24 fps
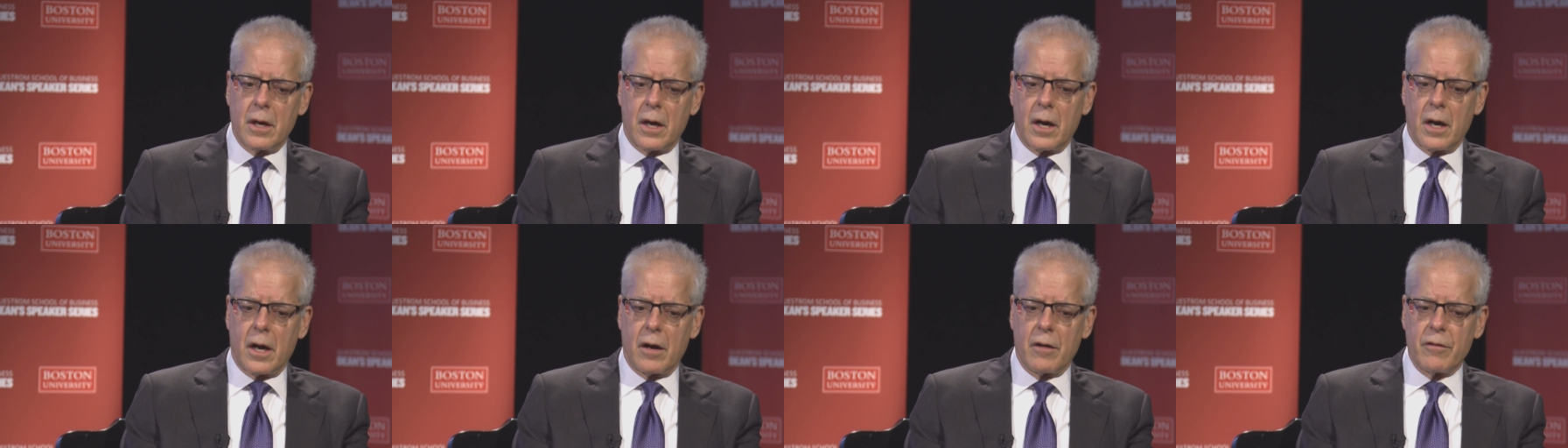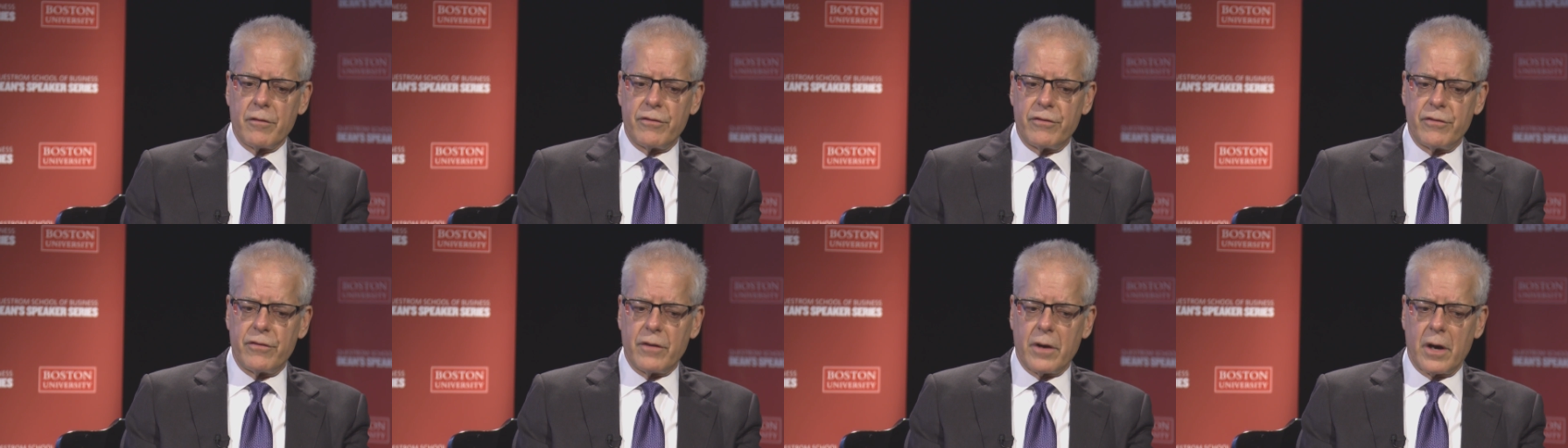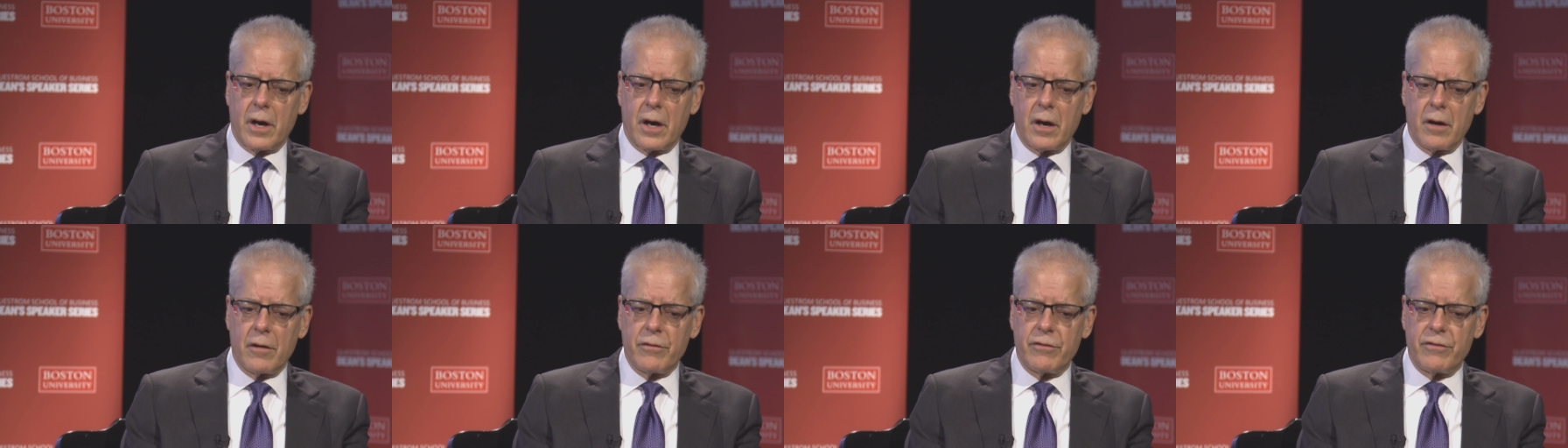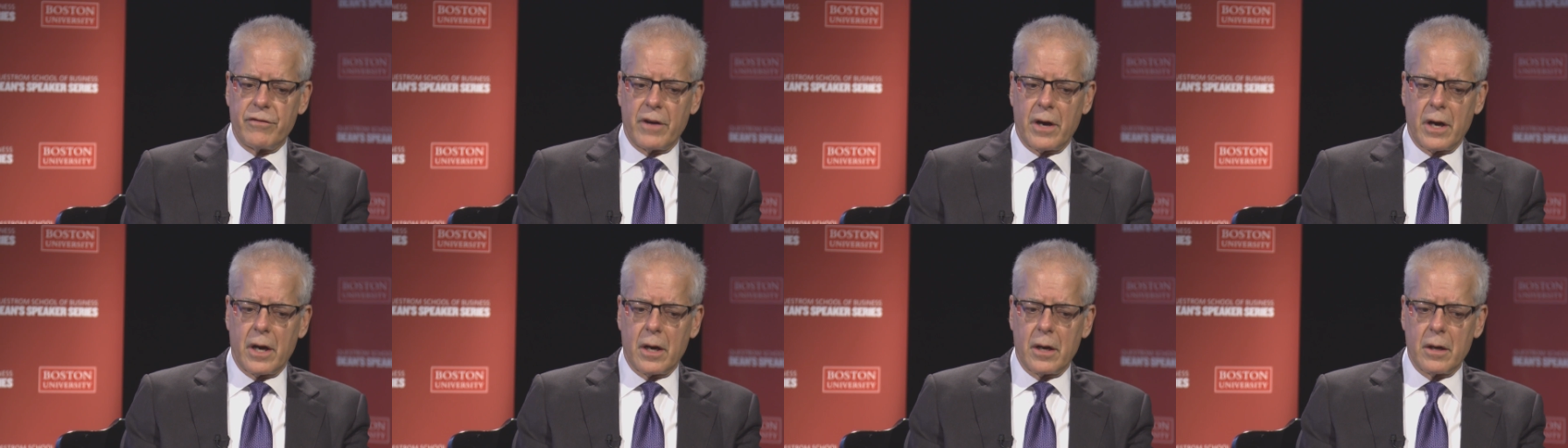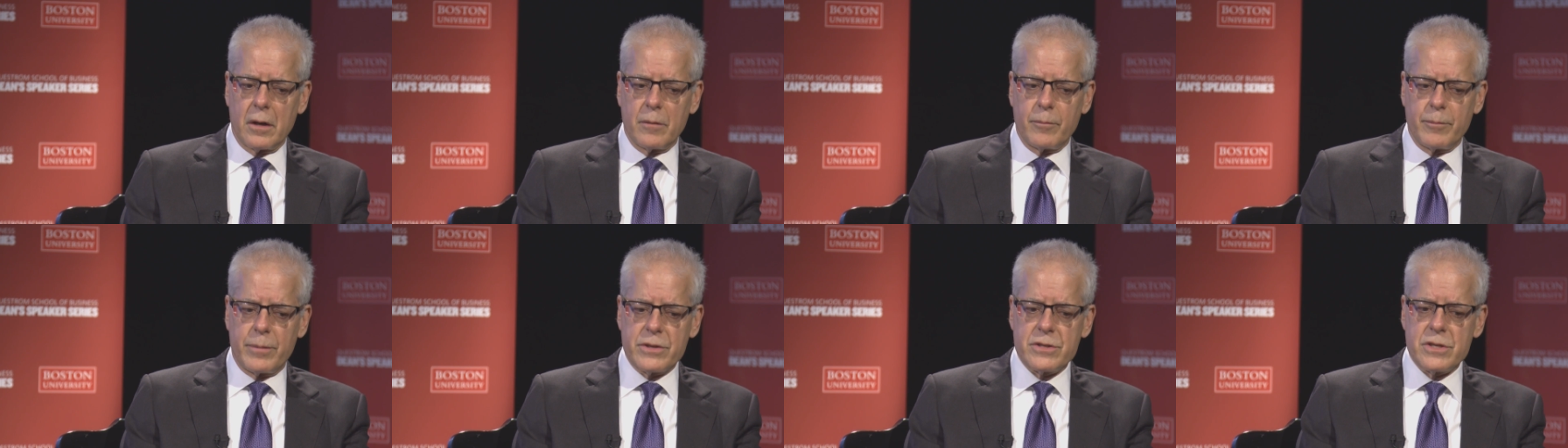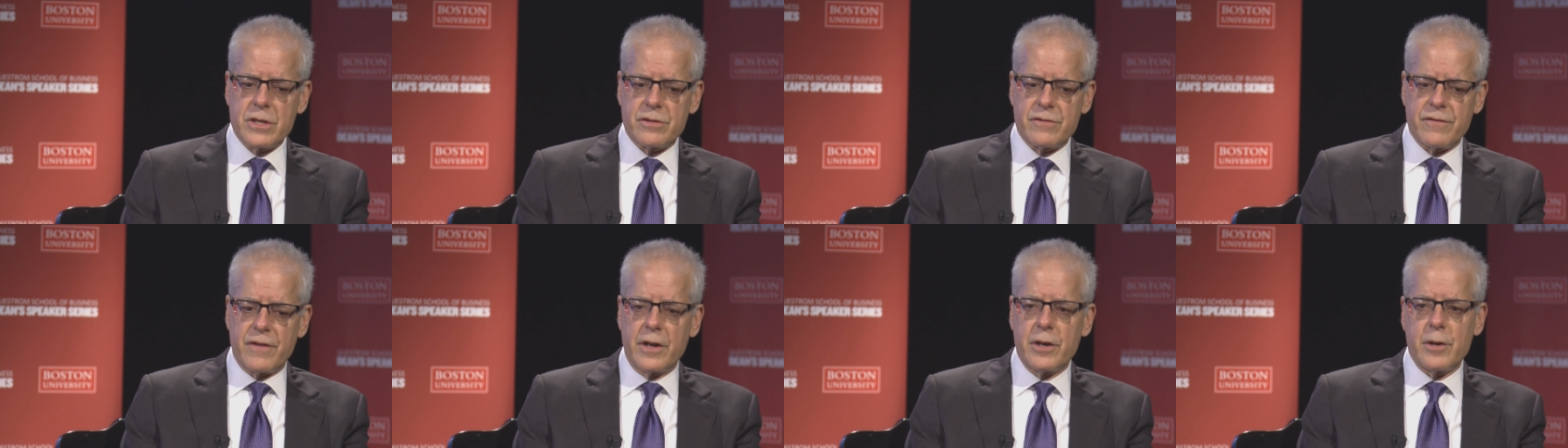of of uh,
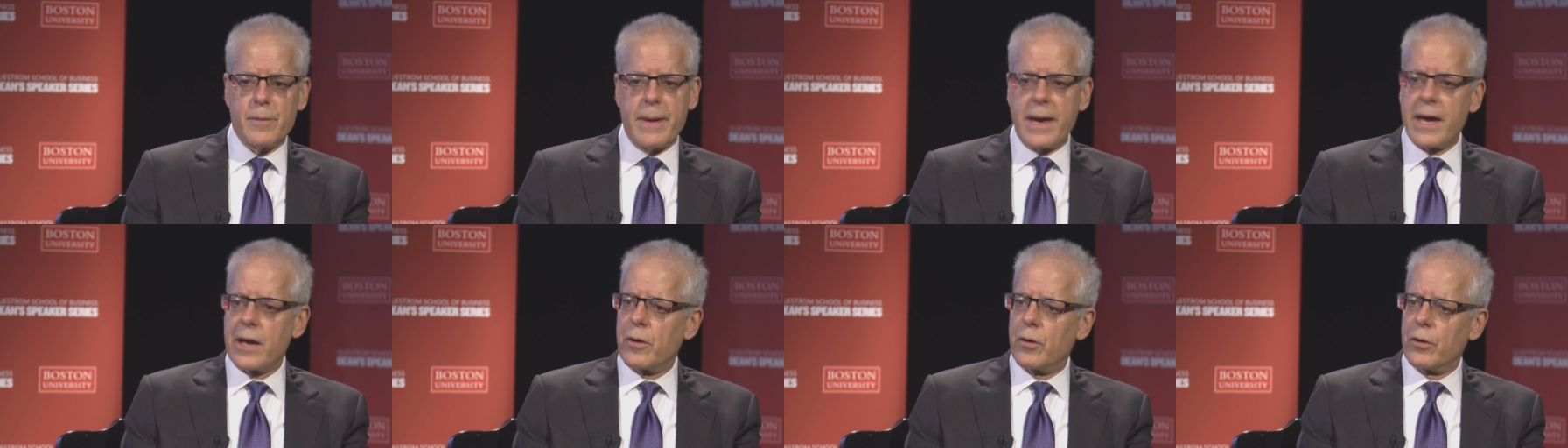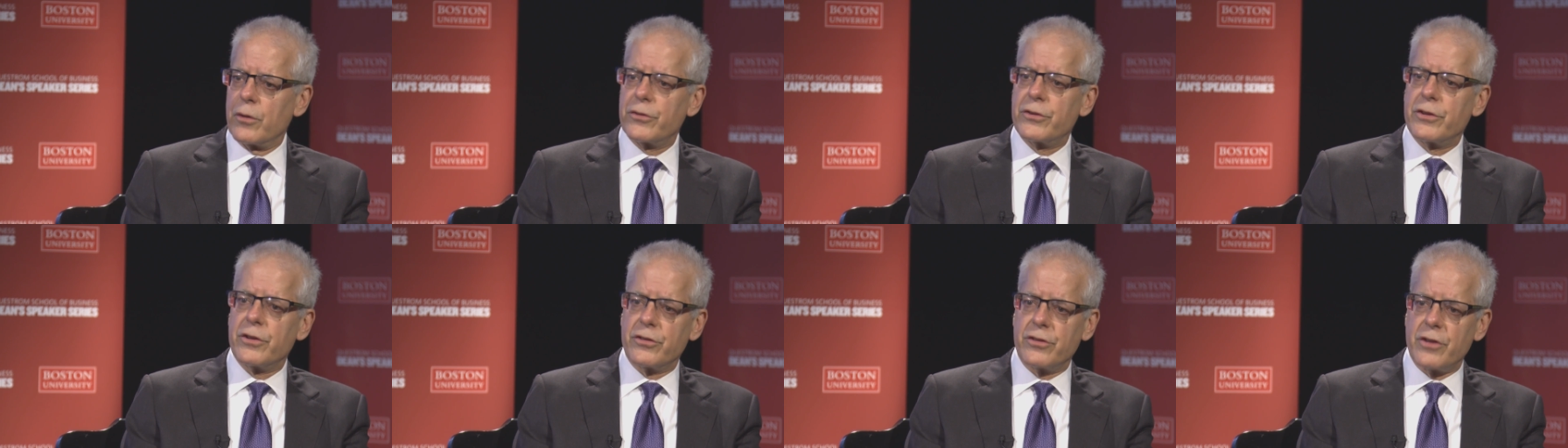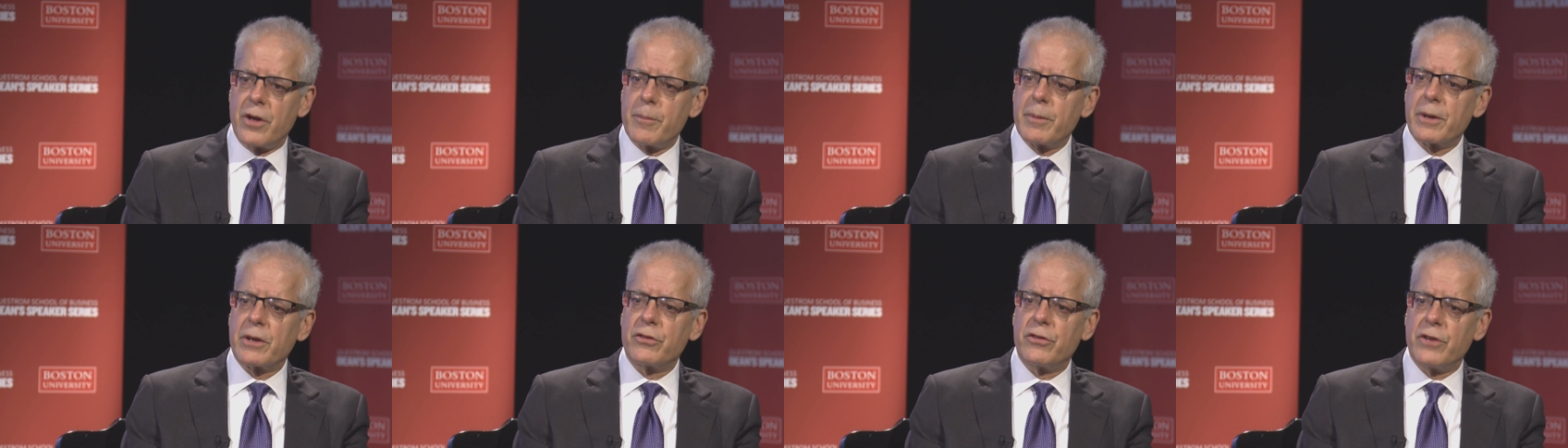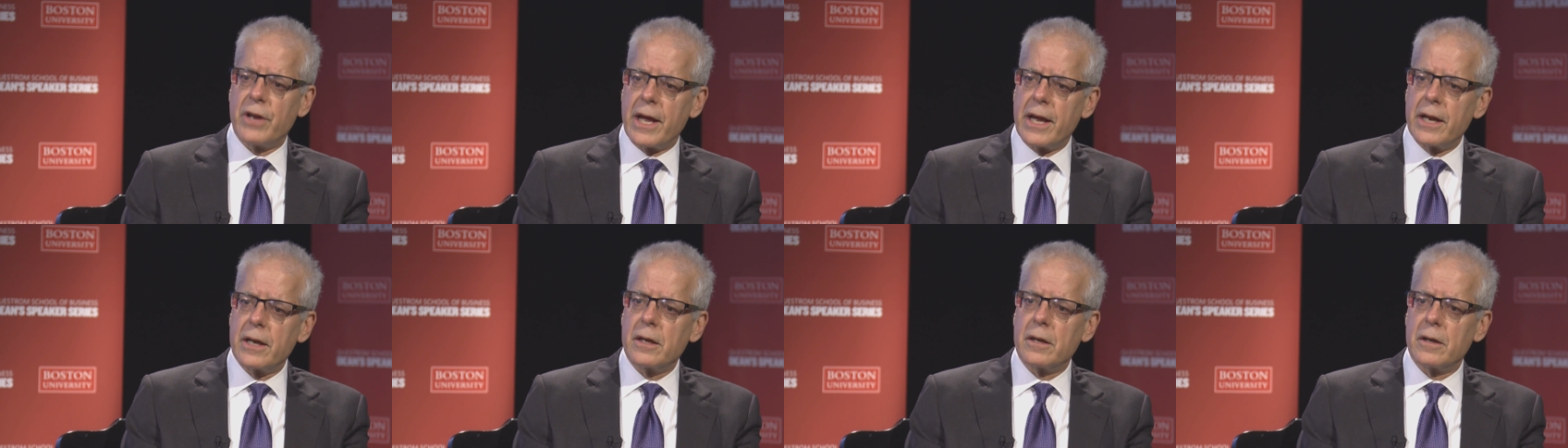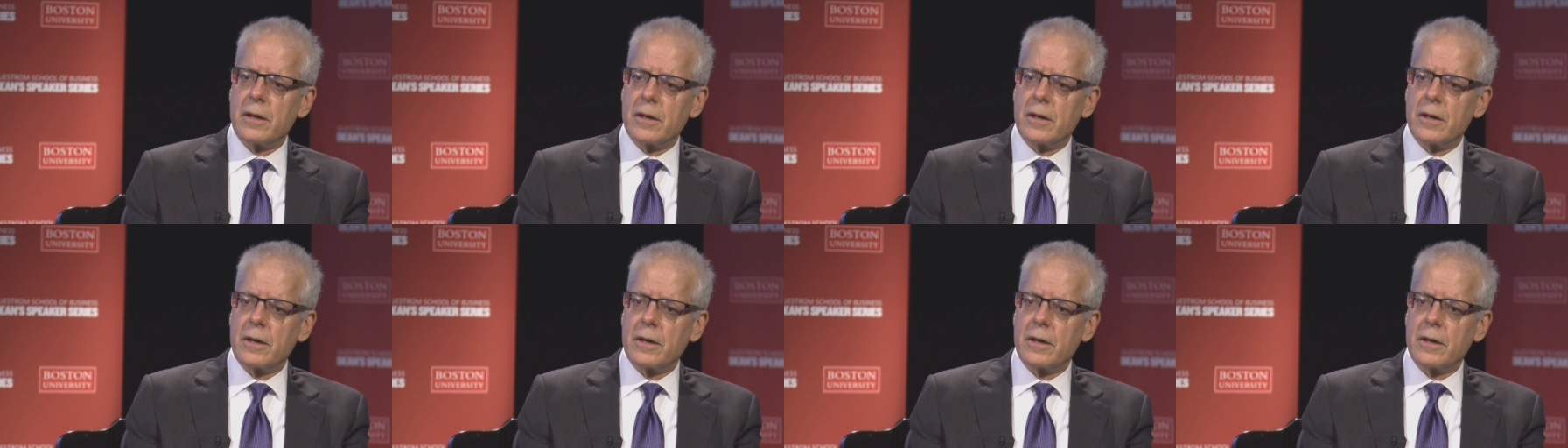business fundamentals to some extent.